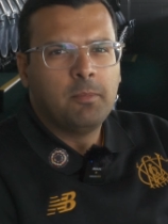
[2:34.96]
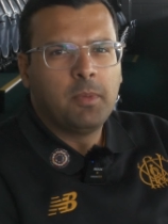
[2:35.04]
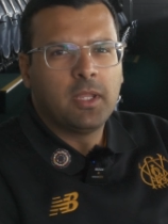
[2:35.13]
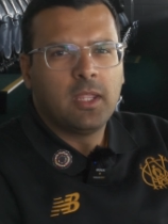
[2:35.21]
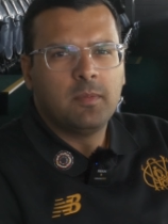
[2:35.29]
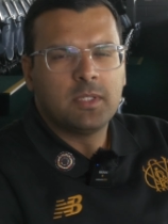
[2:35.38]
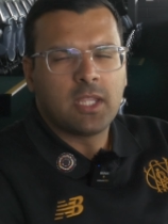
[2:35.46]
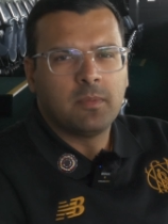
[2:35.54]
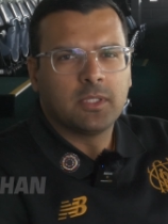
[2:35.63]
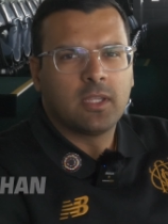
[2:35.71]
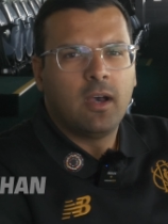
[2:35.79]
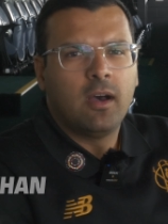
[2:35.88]
My name is
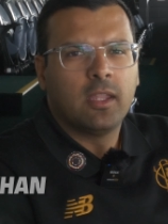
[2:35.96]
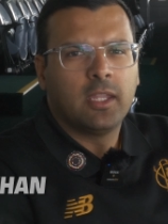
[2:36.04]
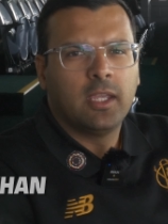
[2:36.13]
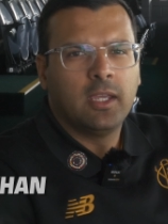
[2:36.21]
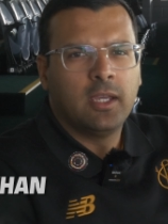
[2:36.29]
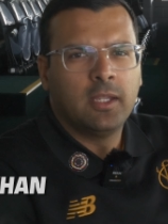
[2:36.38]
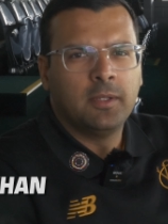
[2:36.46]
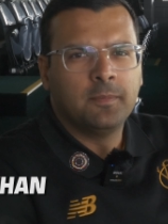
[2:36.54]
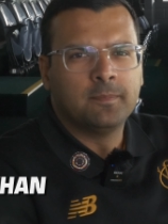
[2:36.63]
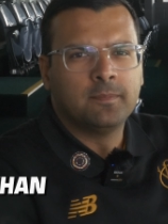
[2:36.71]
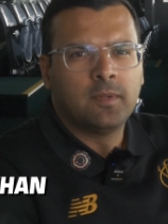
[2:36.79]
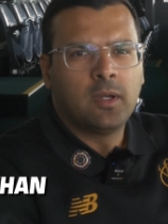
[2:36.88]
Ahmed Khan
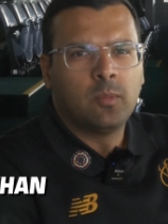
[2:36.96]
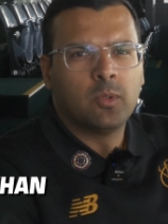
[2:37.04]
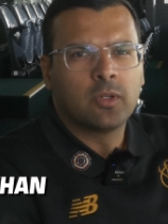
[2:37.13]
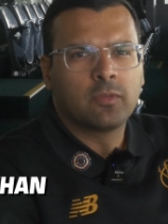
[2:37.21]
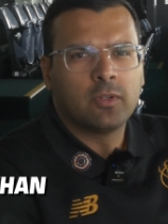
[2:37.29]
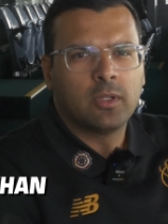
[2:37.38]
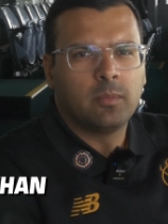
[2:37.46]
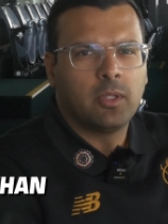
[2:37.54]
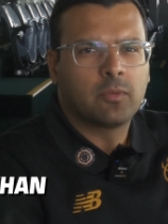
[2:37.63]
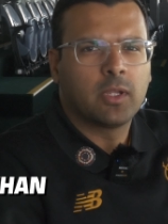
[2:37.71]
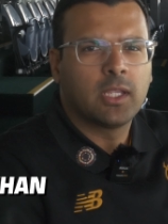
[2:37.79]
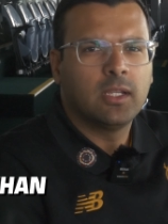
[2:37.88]
and I work for W
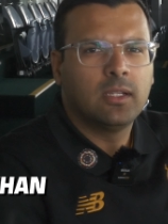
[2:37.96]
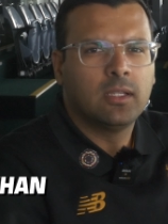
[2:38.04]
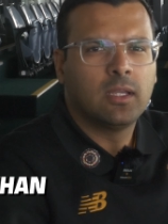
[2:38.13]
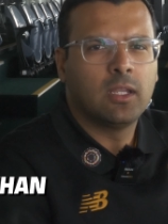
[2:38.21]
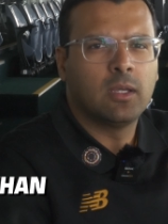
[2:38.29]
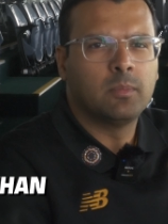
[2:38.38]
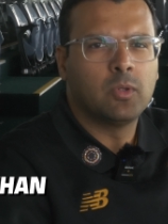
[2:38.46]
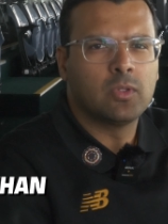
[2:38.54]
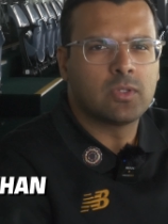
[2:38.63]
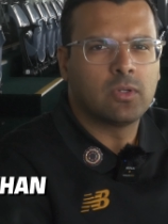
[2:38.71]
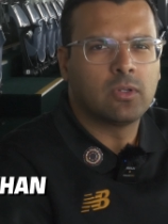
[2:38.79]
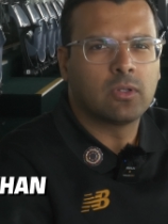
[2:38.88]
Cricket and I'm
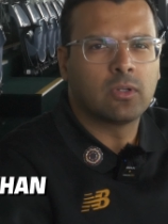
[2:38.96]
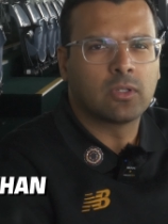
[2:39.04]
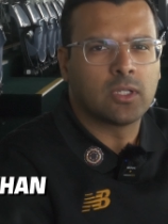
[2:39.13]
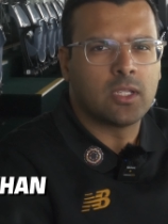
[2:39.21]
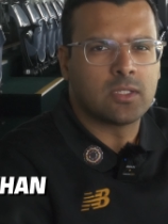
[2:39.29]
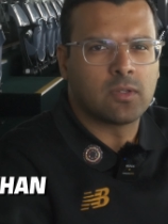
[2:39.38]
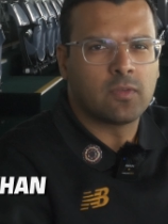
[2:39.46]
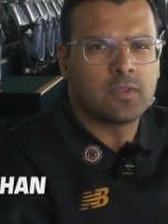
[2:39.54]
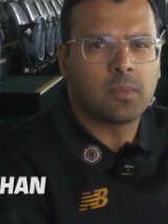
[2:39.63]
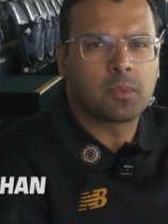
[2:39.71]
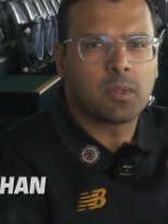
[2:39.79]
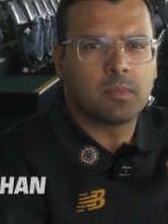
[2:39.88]
also organizer of
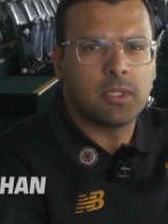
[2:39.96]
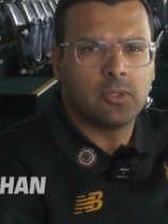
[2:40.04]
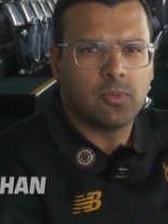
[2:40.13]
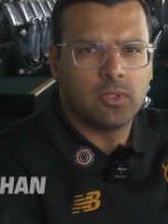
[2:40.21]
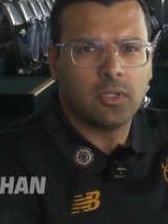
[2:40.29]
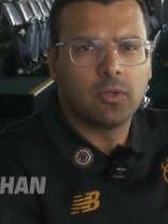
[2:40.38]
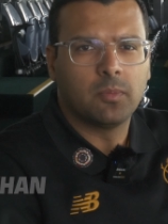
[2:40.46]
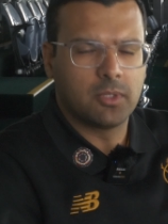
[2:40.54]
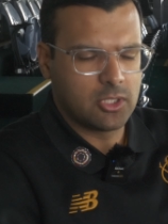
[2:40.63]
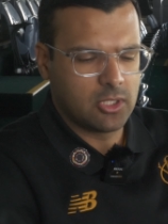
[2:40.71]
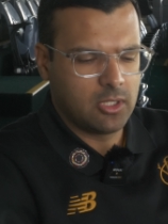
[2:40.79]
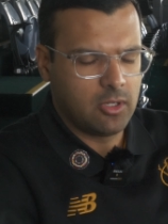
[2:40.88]
Sub Cup T20
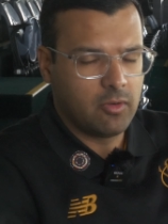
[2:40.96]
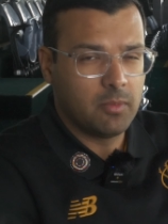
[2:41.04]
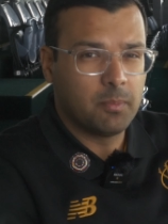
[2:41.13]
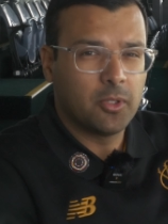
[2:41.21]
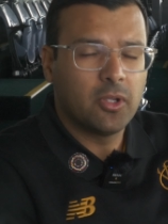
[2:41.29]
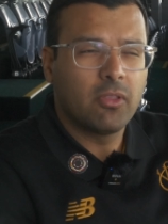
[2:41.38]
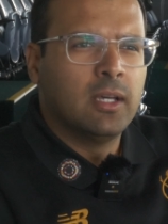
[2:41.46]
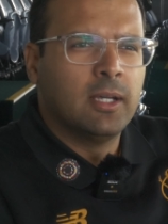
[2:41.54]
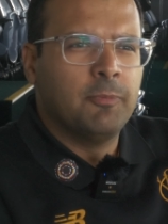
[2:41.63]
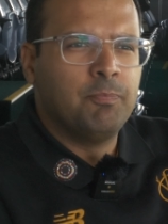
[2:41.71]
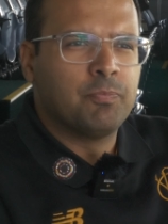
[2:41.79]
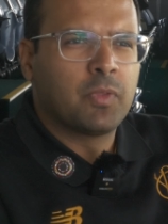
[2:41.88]
competition here in Perth.
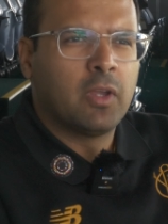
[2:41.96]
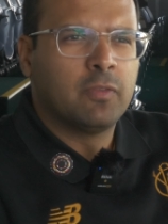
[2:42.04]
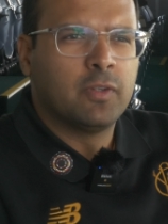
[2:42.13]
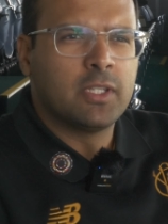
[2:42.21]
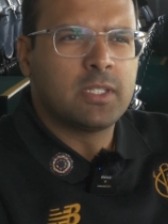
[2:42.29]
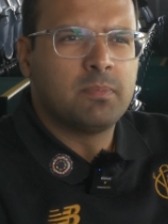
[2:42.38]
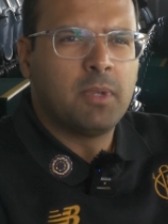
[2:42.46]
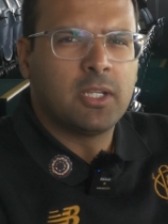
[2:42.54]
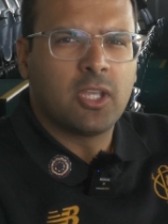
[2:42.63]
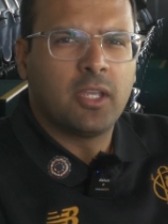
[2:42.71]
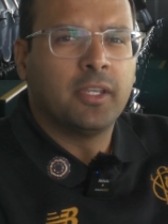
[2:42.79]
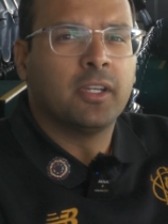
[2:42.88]
Um, I first
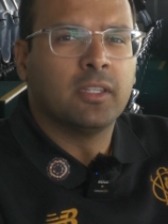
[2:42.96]
met Yahya